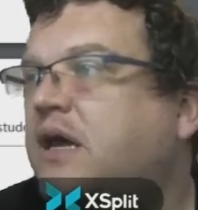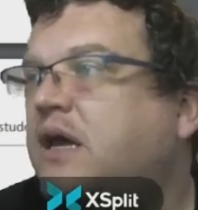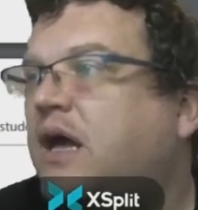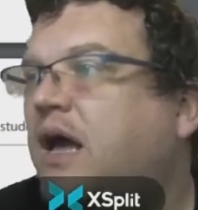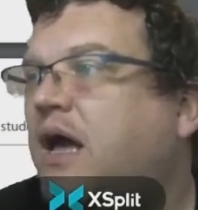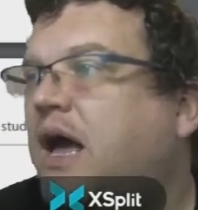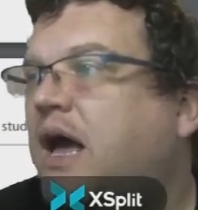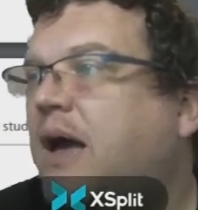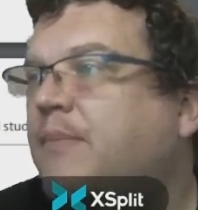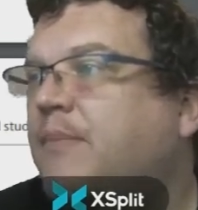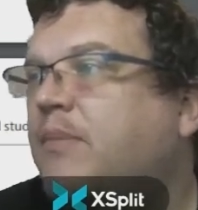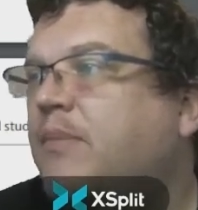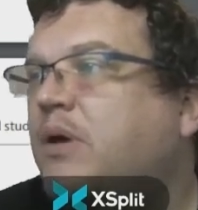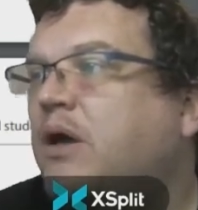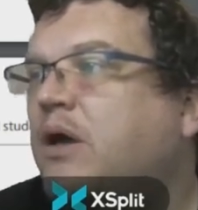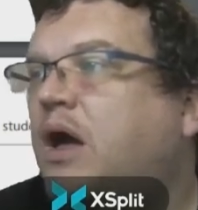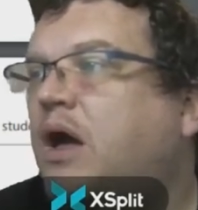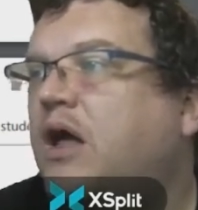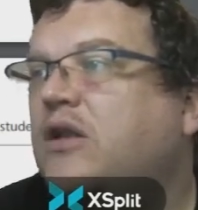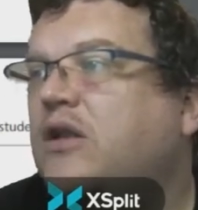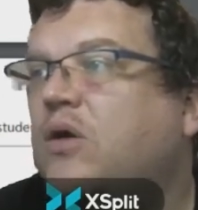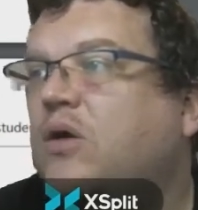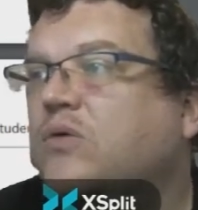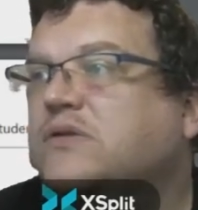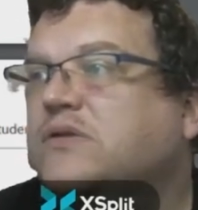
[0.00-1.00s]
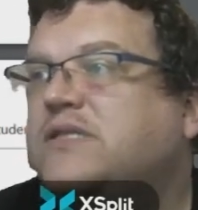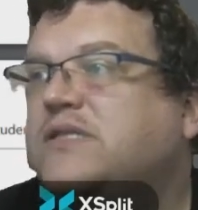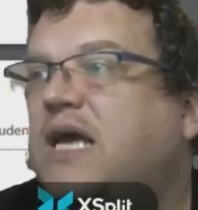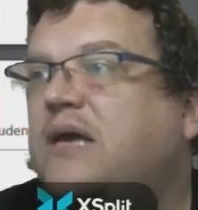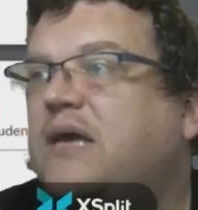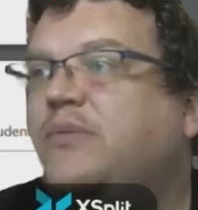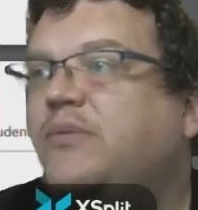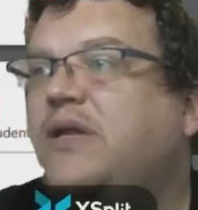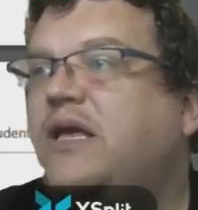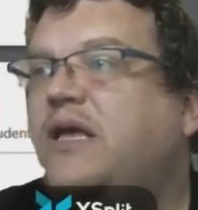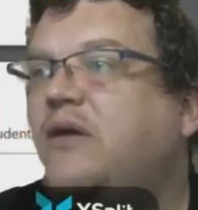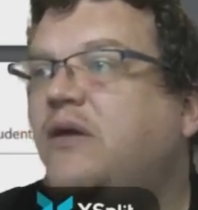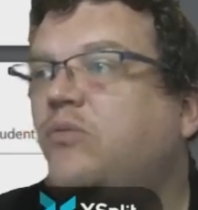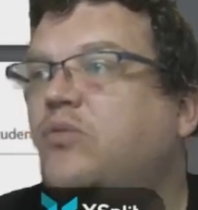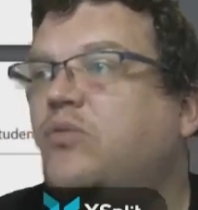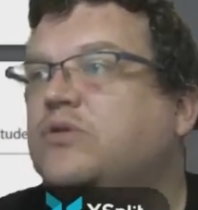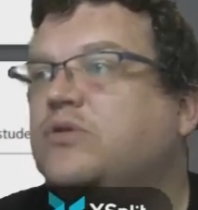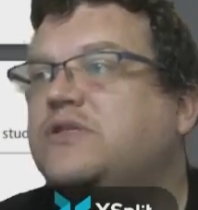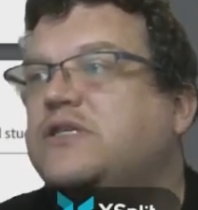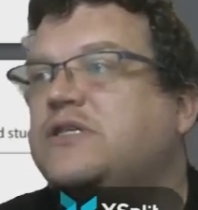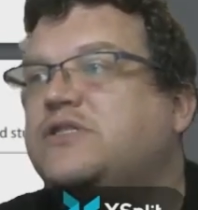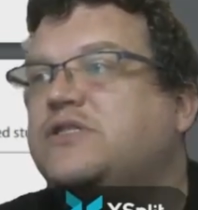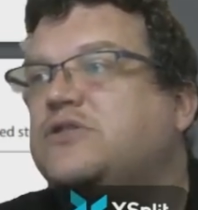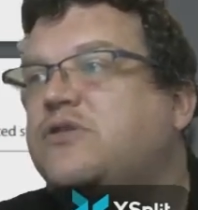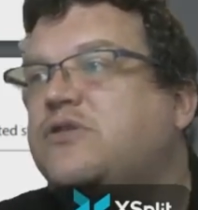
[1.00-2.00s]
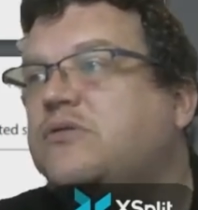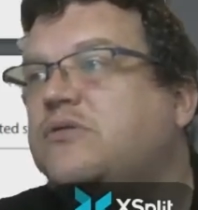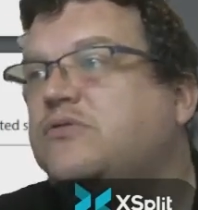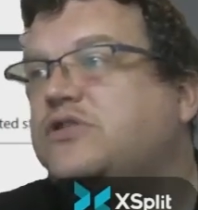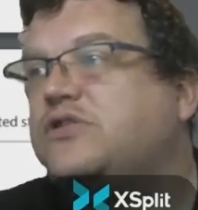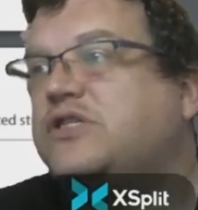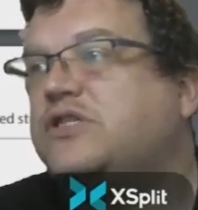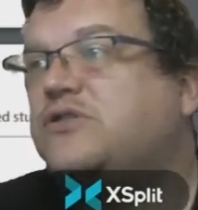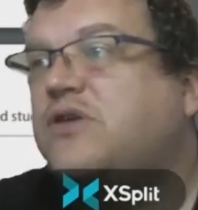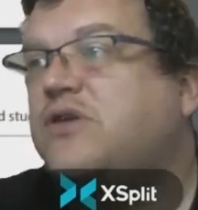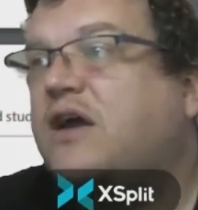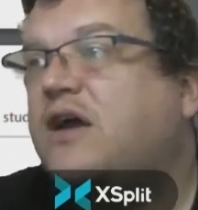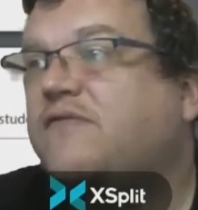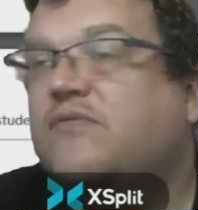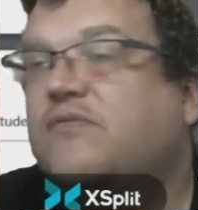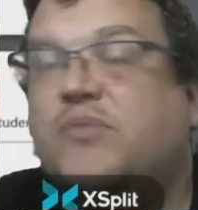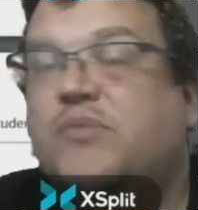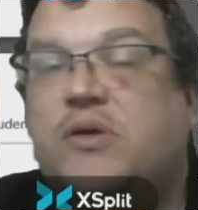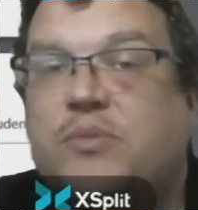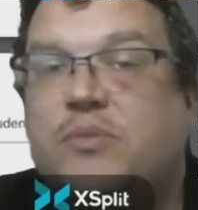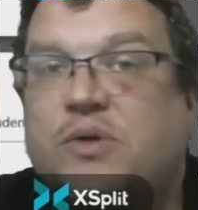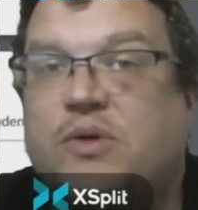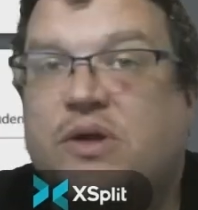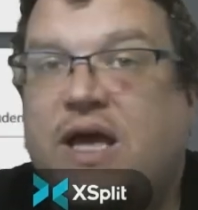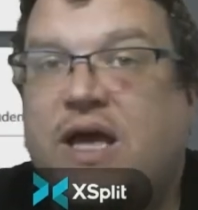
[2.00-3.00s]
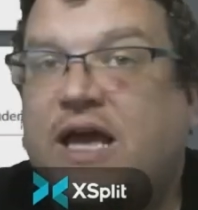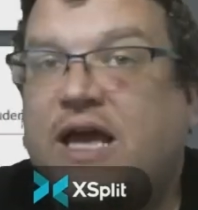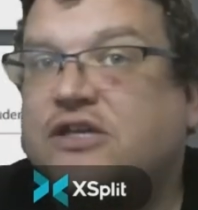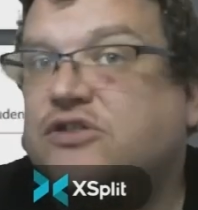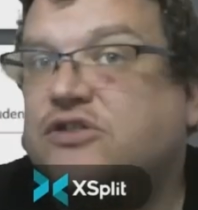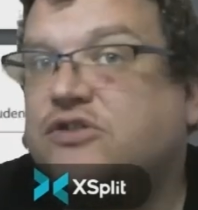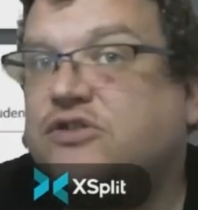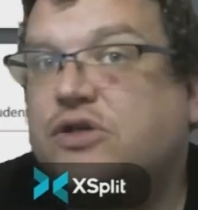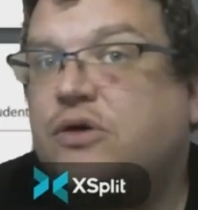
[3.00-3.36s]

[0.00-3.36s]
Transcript: A long table here would detract from communication. So